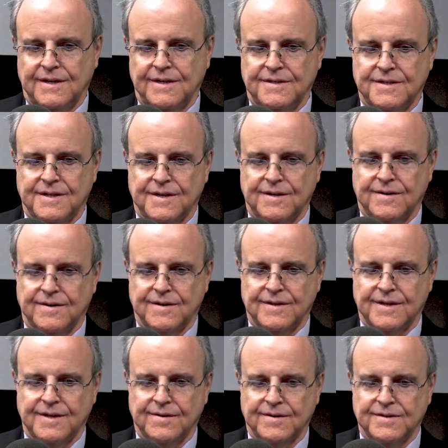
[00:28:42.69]
there
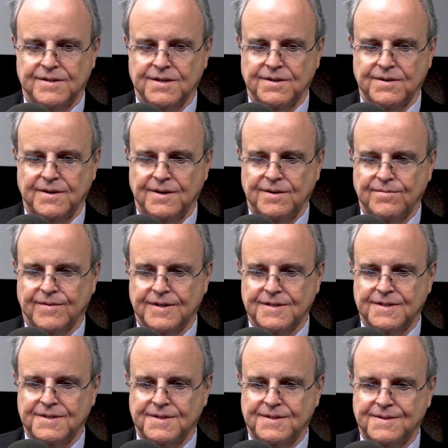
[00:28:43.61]
a duty
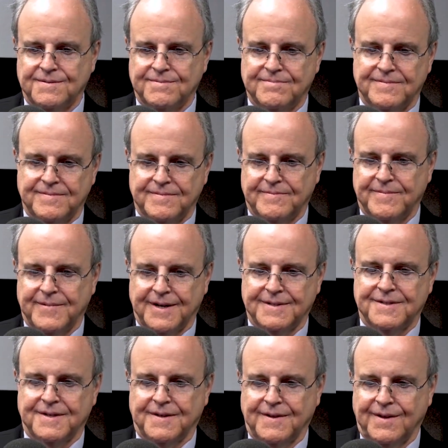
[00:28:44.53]
once you've
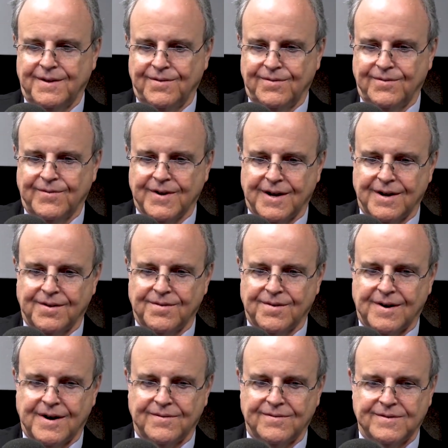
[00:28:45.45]
got a
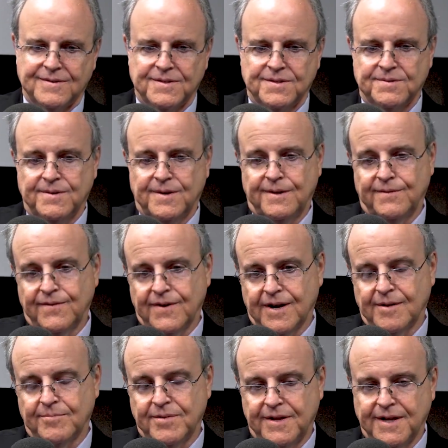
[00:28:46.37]
driver in the street and you've
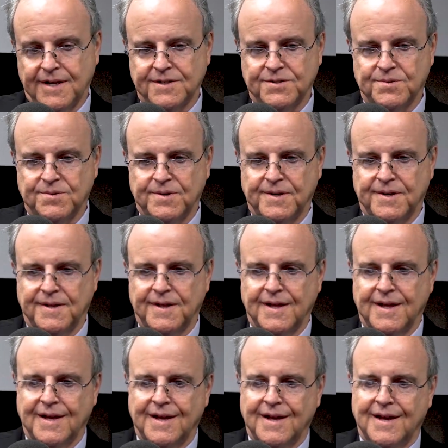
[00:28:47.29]
got a pedestrian?
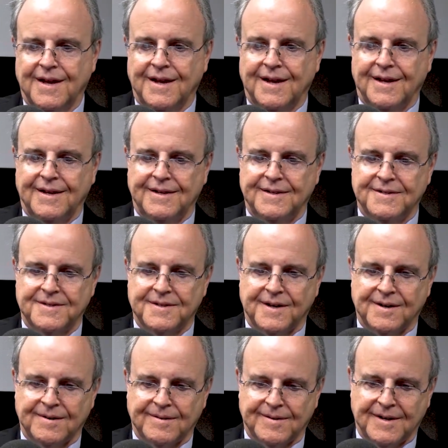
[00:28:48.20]
Is
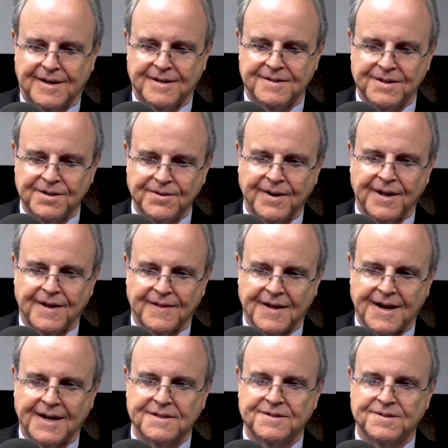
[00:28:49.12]
there a duty in
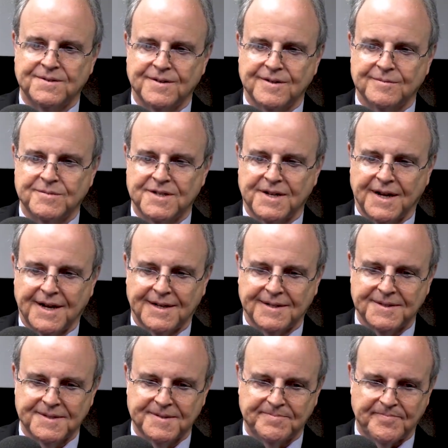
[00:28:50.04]
that
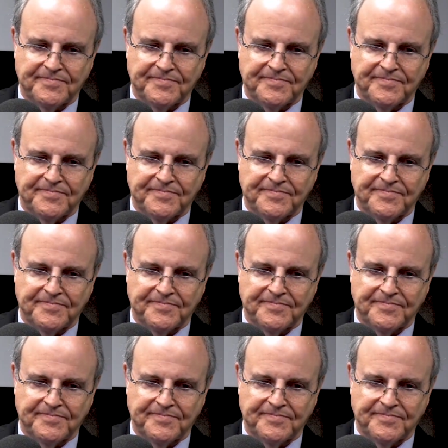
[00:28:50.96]
circumstance